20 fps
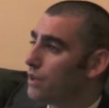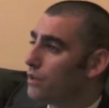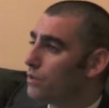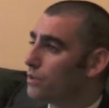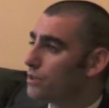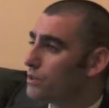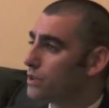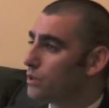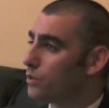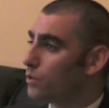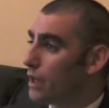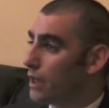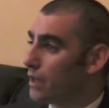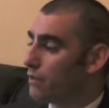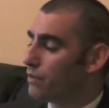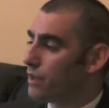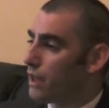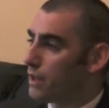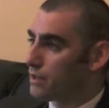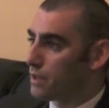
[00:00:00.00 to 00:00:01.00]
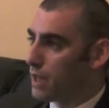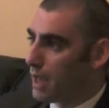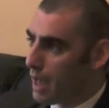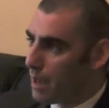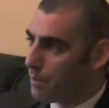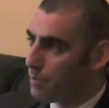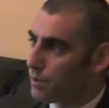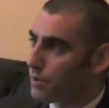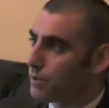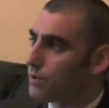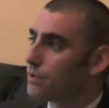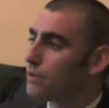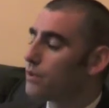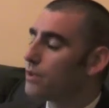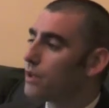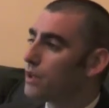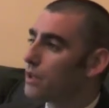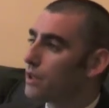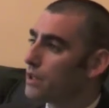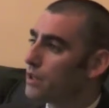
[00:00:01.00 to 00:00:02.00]
We're still waiting for that to happen,
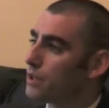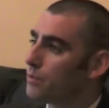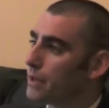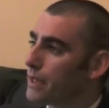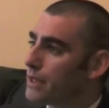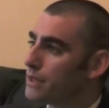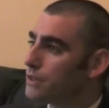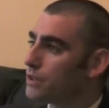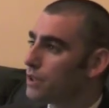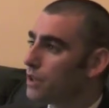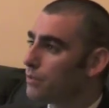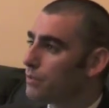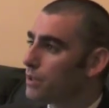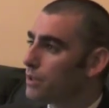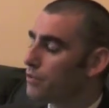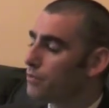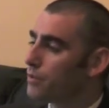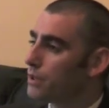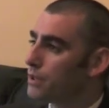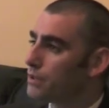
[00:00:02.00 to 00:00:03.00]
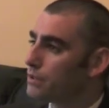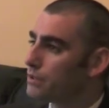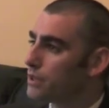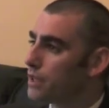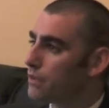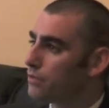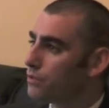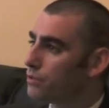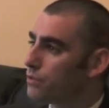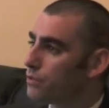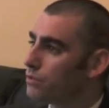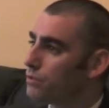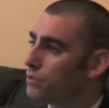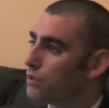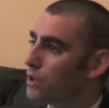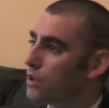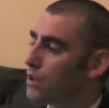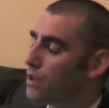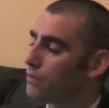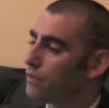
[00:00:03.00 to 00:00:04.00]
and in the meantime there have been several
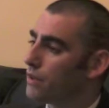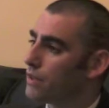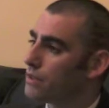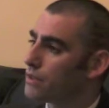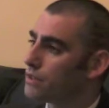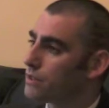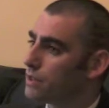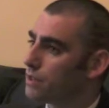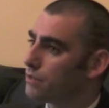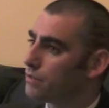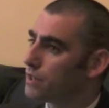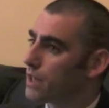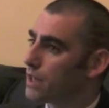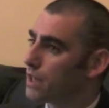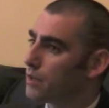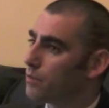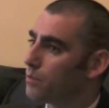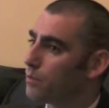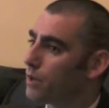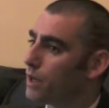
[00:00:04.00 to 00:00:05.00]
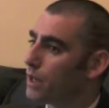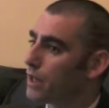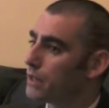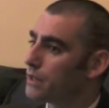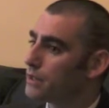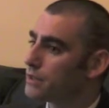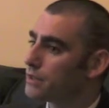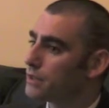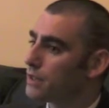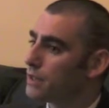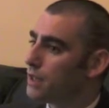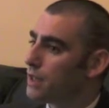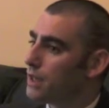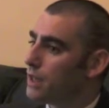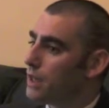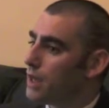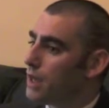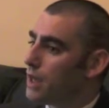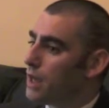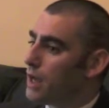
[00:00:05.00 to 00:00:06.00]
events that have taken place.
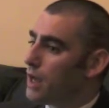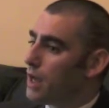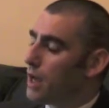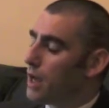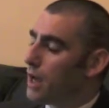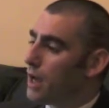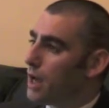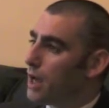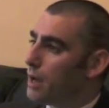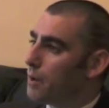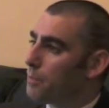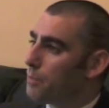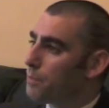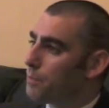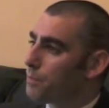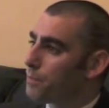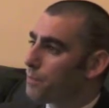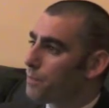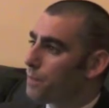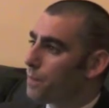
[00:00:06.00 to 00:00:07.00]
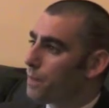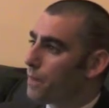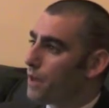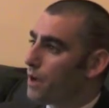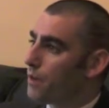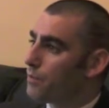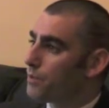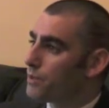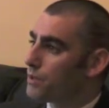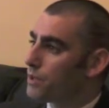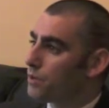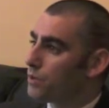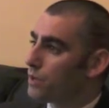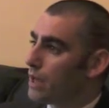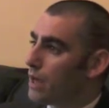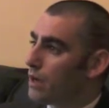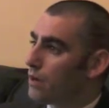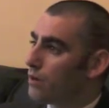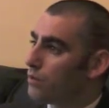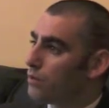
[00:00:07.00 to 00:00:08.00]
Up until
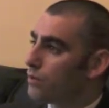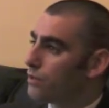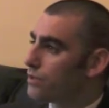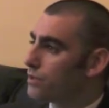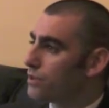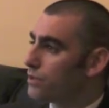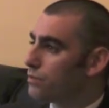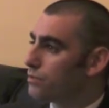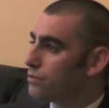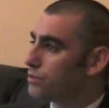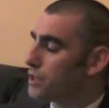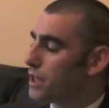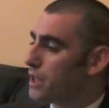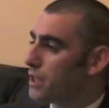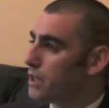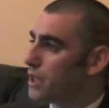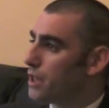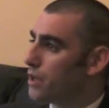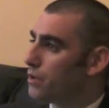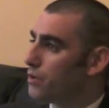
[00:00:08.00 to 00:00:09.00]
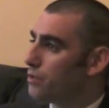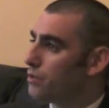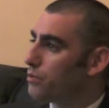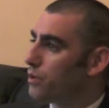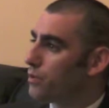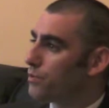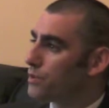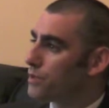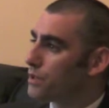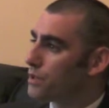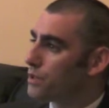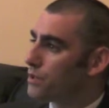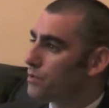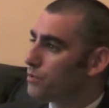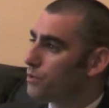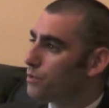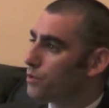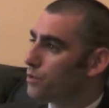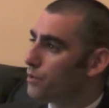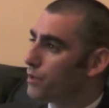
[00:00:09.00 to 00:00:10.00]
now we've still seen no
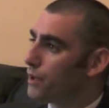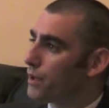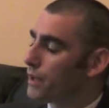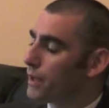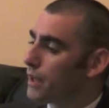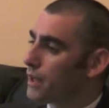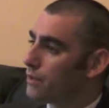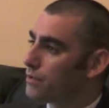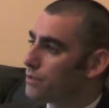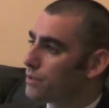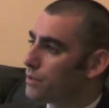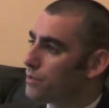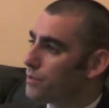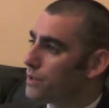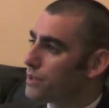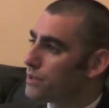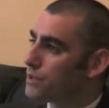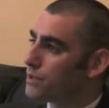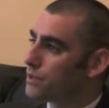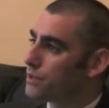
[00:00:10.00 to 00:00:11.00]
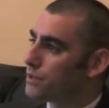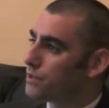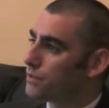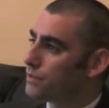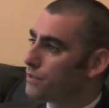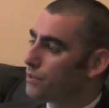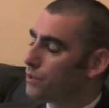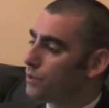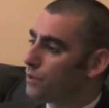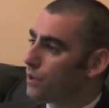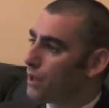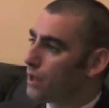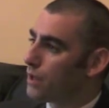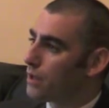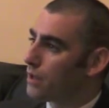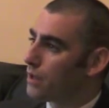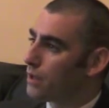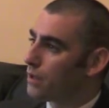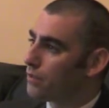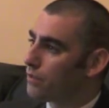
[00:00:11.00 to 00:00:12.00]
proposition brought by the Council of Ministers for
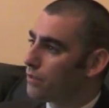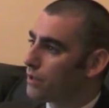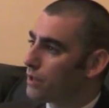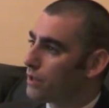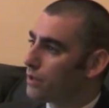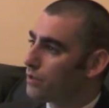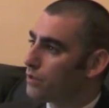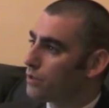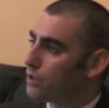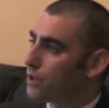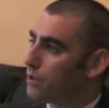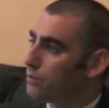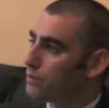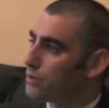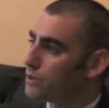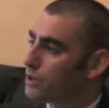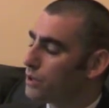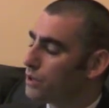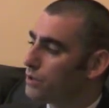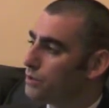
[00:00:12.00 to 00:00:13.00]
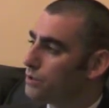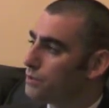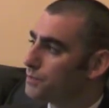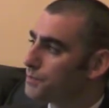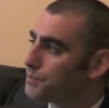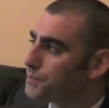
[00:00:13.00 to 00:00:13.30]
that. Hopefully it will come soon.